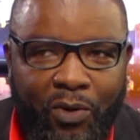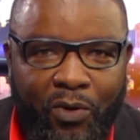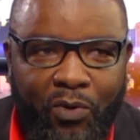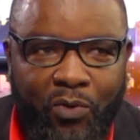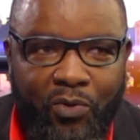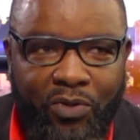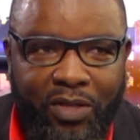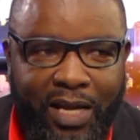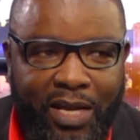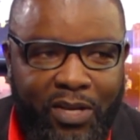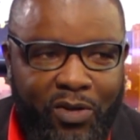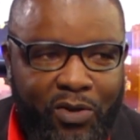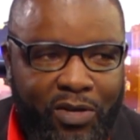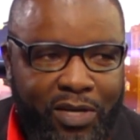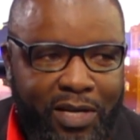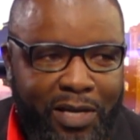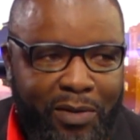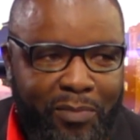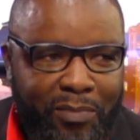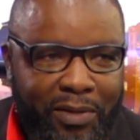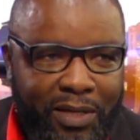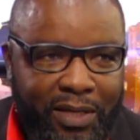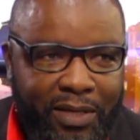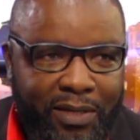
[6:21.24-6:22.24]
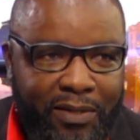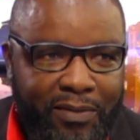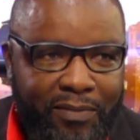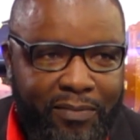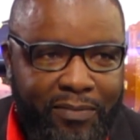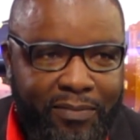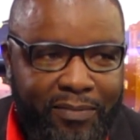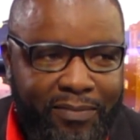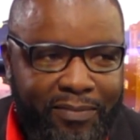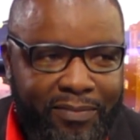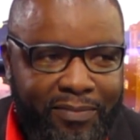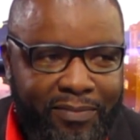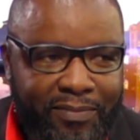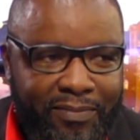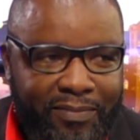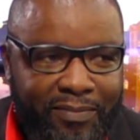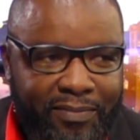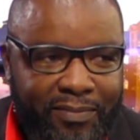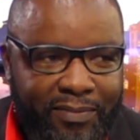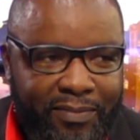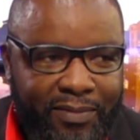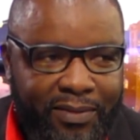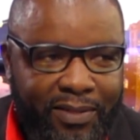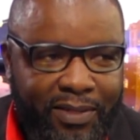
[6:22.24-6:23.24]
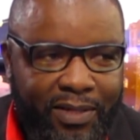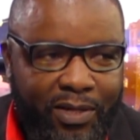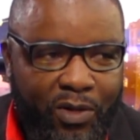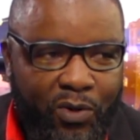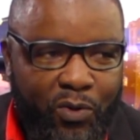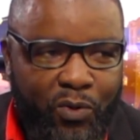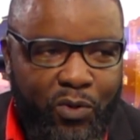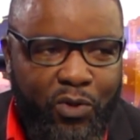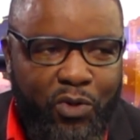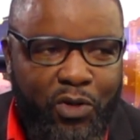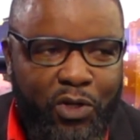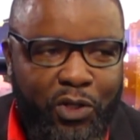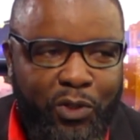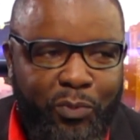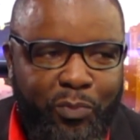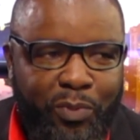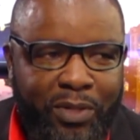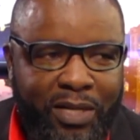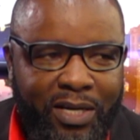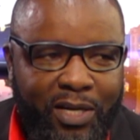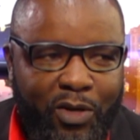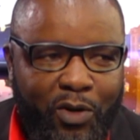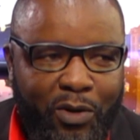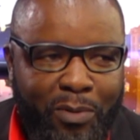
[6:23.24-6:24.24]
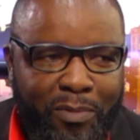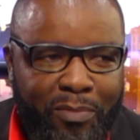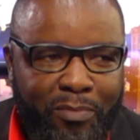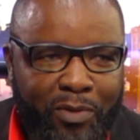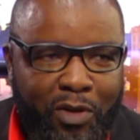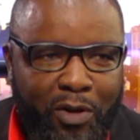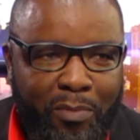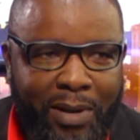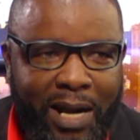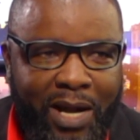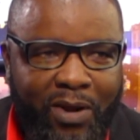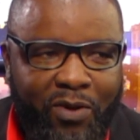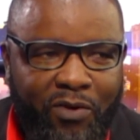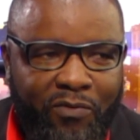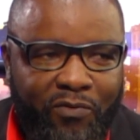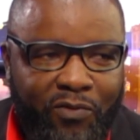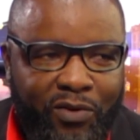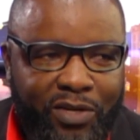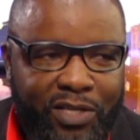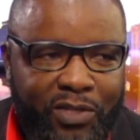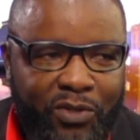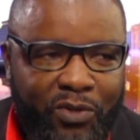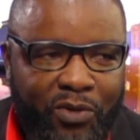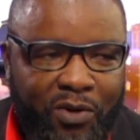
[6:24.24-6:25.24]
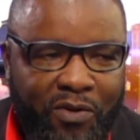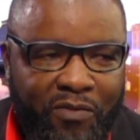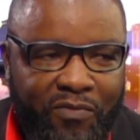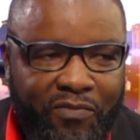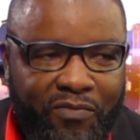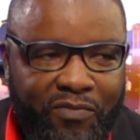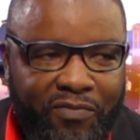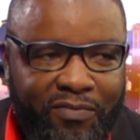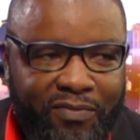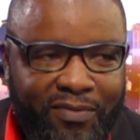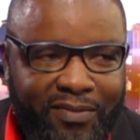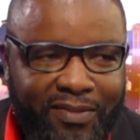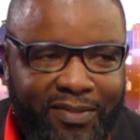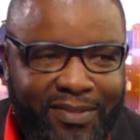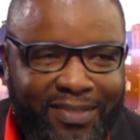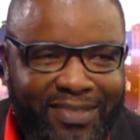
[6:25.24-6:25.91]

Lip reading: Ruth, can you hear me? Ruth, your microphone is off.